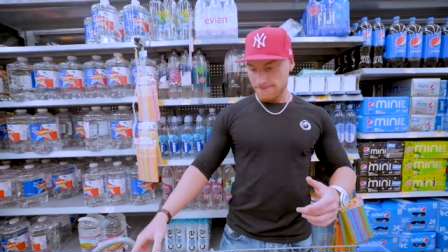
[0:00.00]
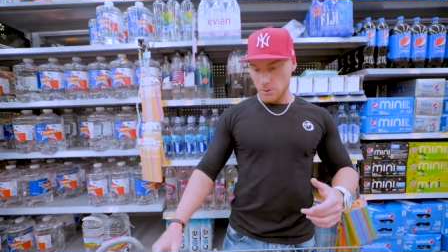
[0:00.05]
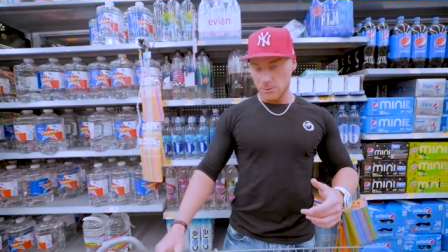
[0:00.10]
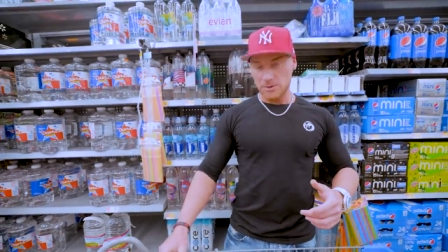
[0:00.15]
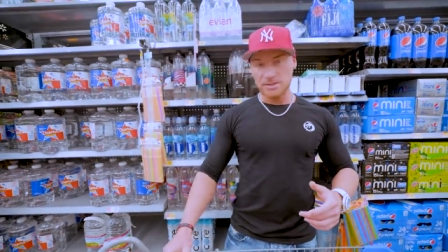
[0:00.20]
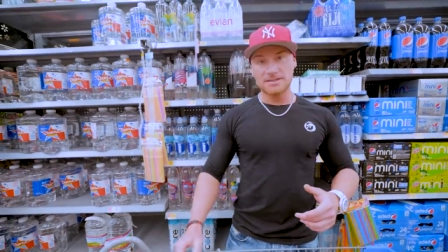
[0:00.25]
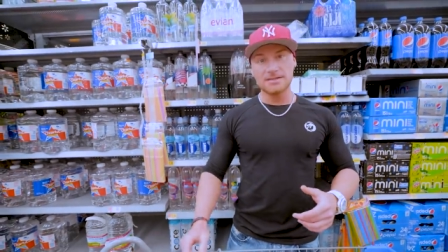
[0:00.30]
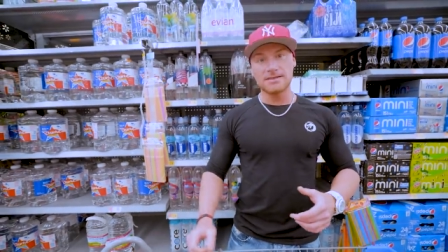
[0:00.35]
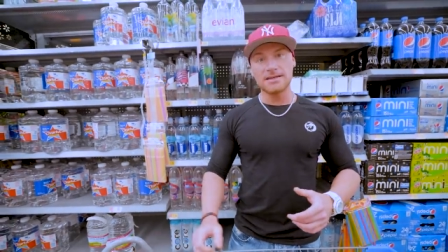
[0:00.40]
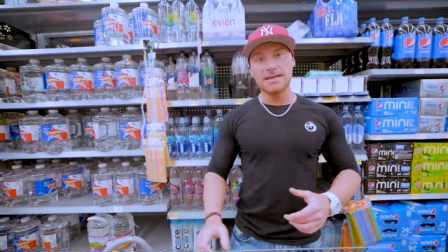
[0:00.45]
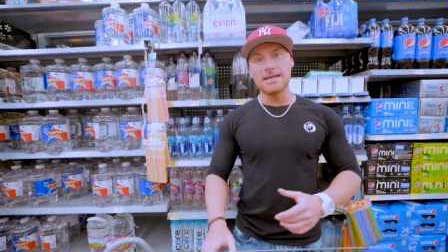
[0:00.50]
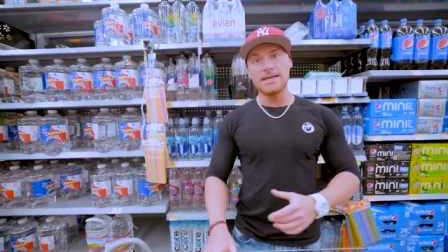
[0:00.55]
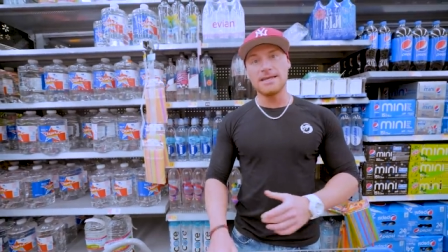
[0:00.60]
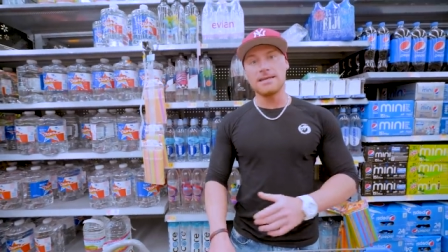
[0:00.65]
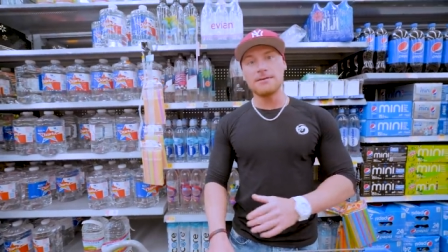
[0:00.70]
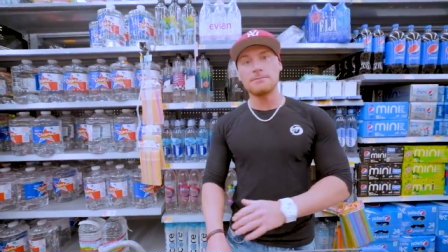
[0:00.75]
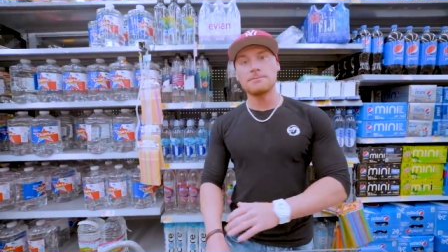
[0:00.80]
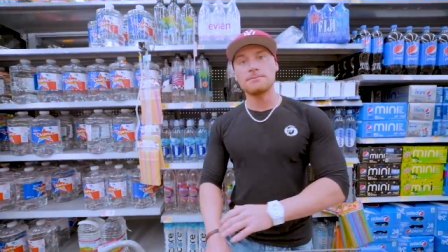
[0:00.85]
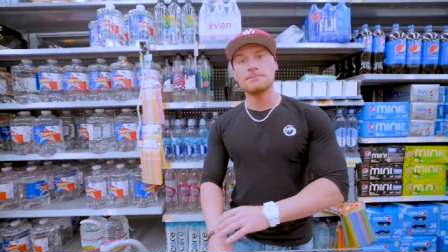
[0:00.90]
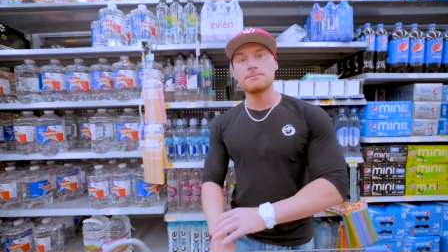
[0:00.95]
What's the
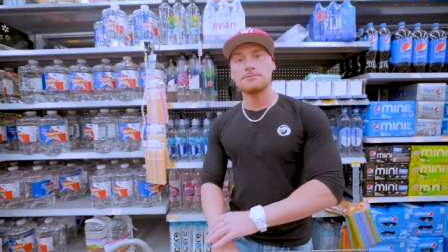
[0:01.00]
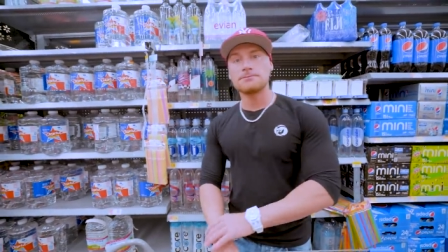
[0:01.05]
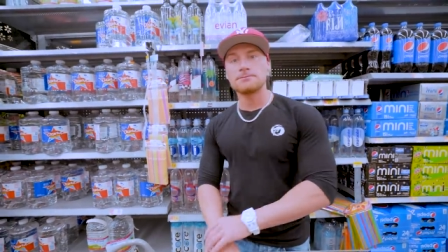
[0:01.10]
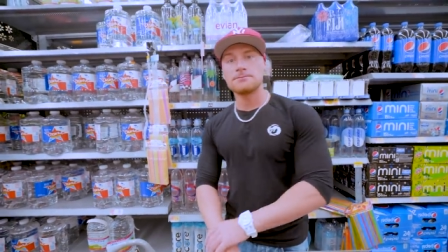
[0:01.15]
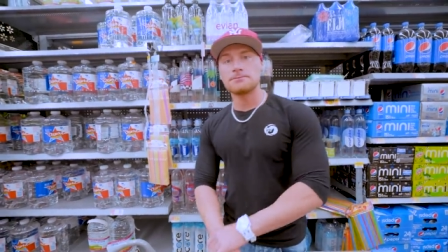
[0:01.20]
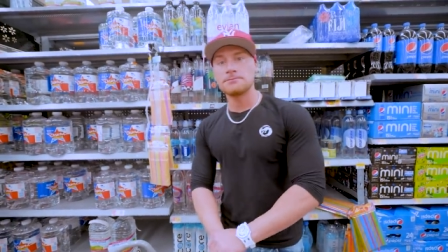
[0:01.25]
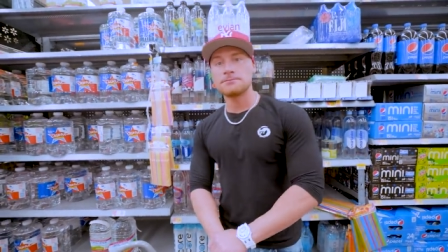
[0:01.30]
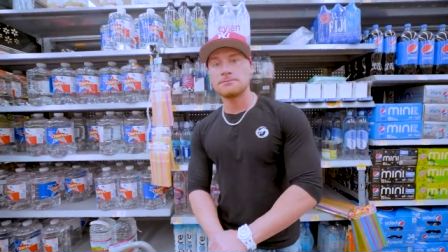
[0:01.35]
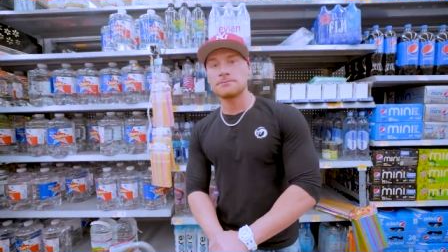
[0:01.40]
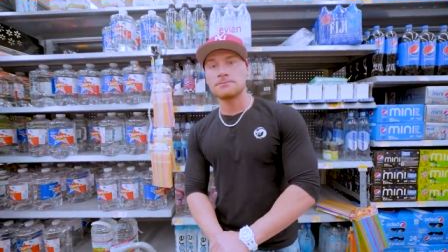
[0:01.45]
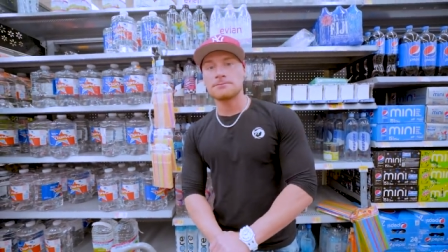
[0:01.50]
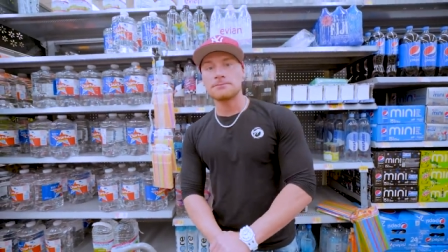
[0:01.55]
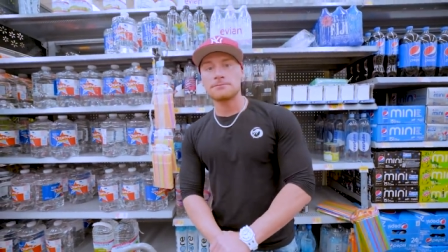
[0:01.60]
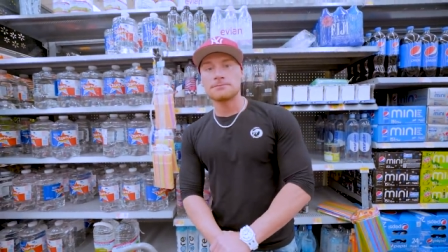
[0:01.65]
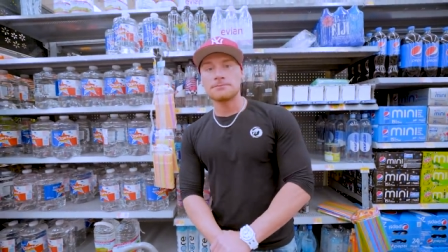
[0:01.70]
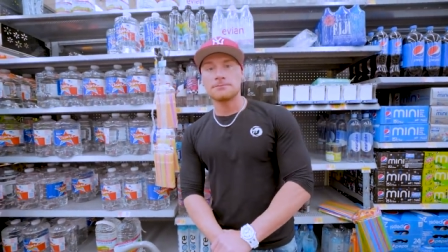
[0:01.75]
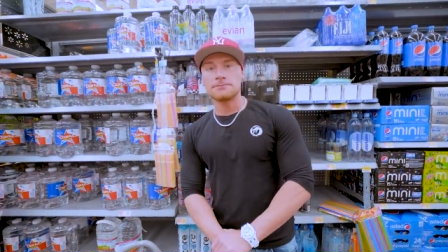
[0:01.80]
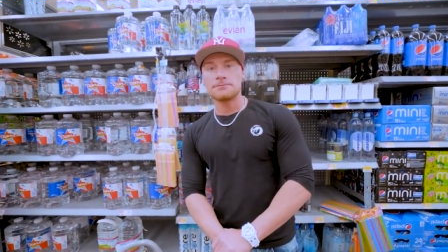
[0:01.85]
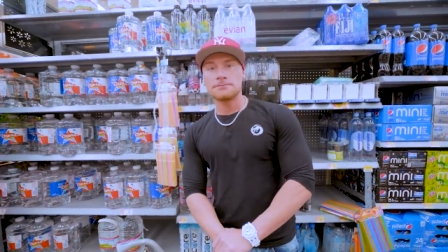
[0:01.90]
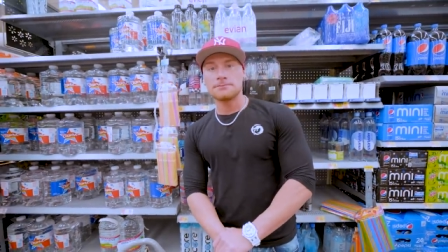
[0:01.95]
hint? What kind of top
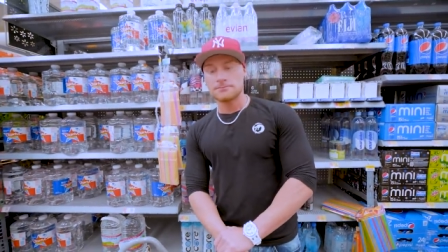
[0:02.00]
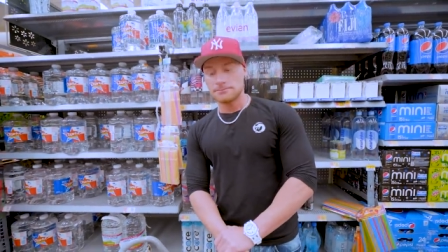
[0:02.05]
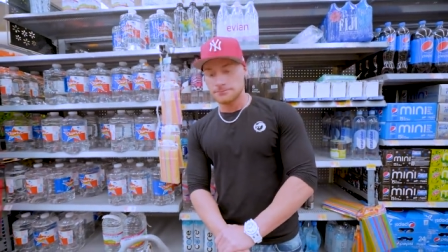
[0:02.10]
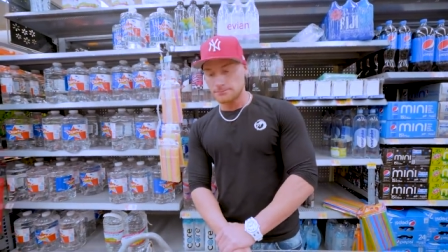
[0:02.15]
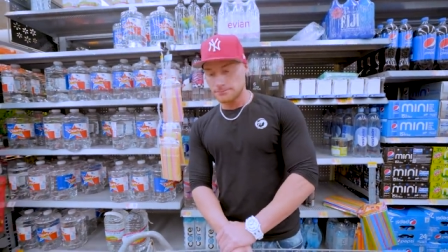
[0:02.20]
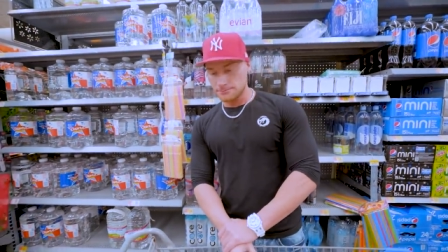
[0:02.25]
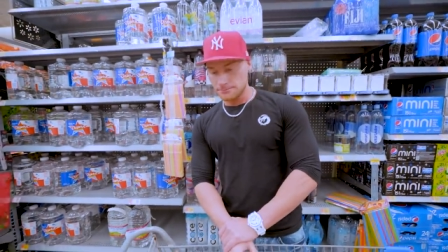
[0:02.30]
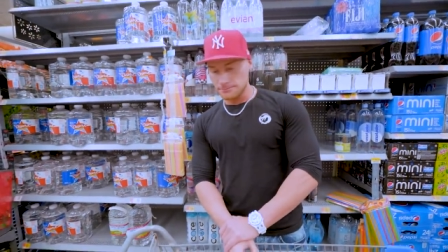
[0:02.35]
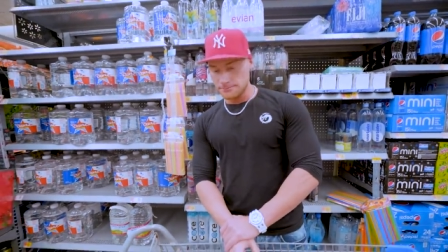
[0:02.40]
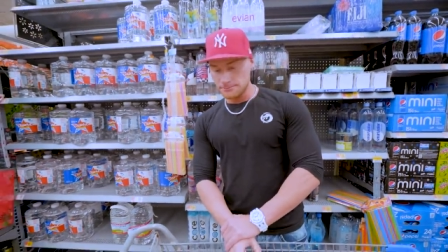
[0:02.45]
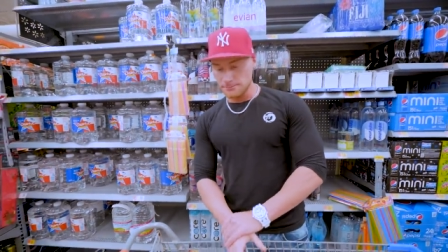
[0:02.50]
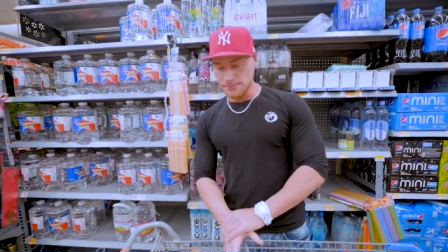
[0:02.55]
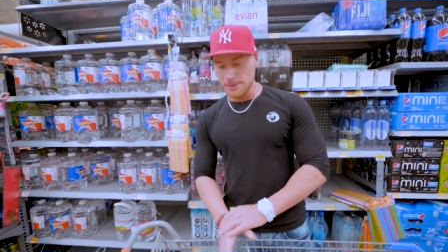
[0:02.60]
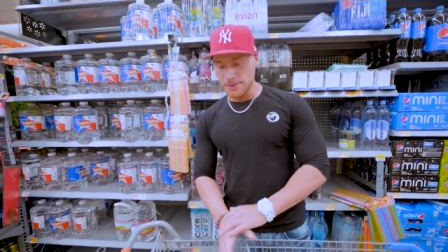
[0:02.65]
does it have to have?